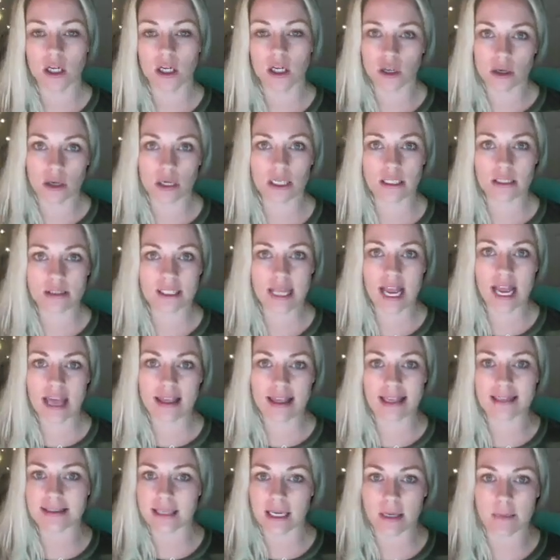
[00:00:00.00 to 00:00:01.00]
You're going to say
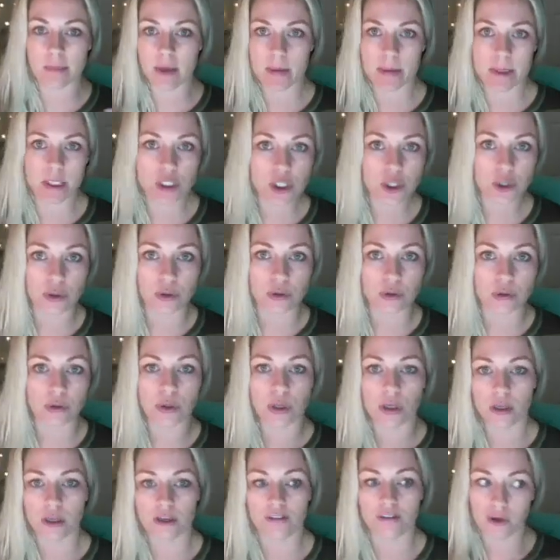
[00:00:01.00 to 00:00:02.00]
that's like maybe 2
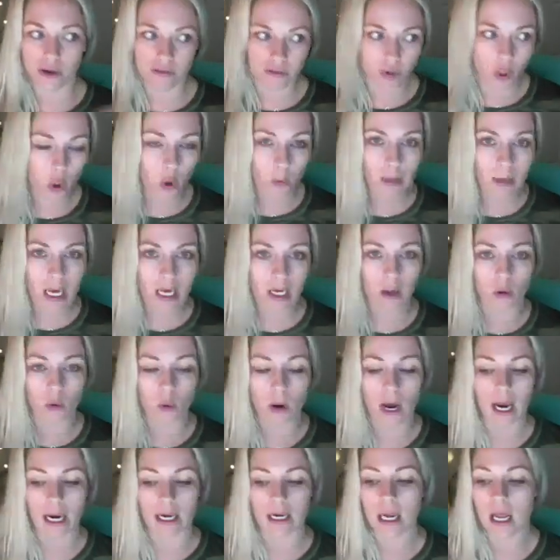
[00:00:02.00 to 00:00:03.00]
if you have a whole bottle of
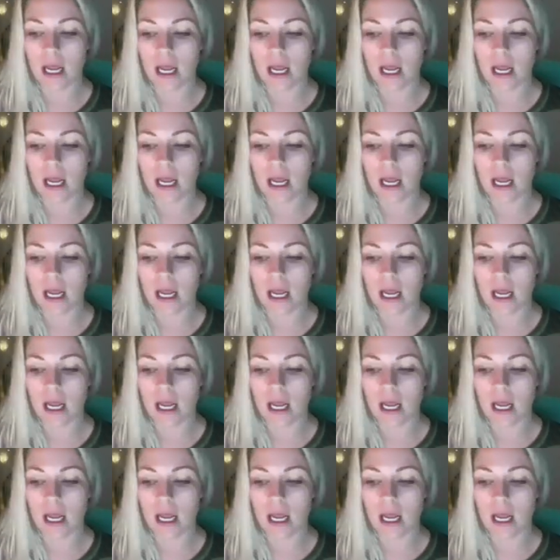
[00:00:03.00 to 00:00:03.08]
wine.